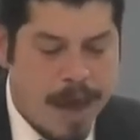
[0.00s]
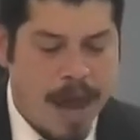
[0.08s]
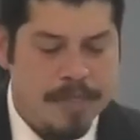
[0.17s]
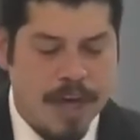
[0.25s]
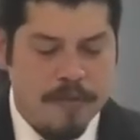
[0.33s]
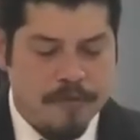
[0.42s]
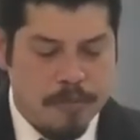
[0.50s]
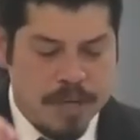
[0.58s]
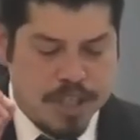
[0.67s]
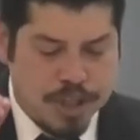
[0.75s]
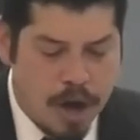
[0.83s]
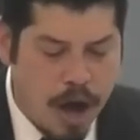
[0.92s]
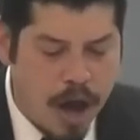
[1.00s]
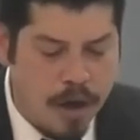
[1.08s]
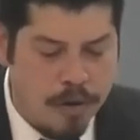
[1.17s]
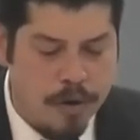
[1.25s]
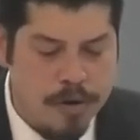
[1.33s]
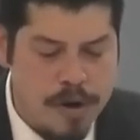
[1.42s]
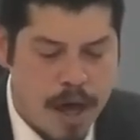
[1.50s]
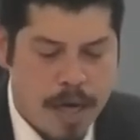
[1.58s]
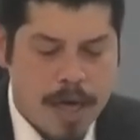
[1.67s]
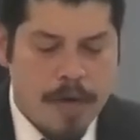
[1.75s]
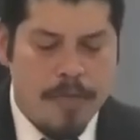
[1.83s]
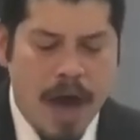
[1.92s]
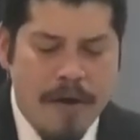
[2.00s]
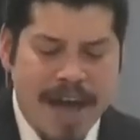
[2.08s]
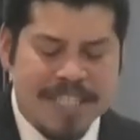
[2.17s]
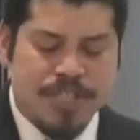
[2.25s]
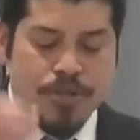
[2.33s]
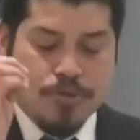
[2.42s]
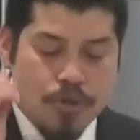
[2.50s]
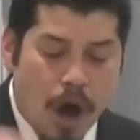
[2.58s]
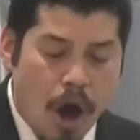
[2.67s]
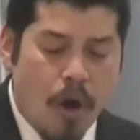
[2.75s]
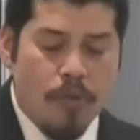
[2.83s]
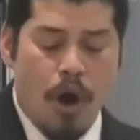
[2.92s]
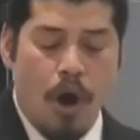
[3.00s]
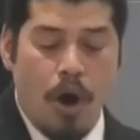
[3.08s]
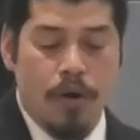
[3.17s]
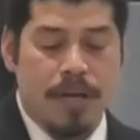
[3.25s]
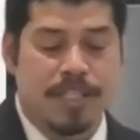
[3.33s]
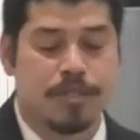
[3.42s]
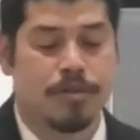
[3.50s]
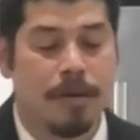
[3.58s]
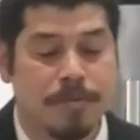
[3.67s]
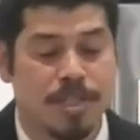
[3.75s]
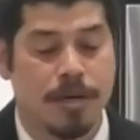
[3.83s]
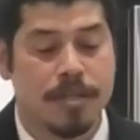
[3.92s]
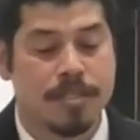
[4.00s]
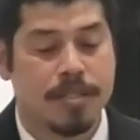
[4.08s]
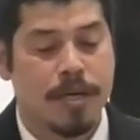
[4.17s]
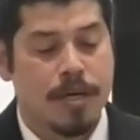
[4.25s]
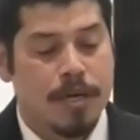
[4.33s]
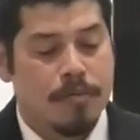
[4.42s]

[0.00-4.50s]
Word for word: and that from a child thou hast known the holy scriptures,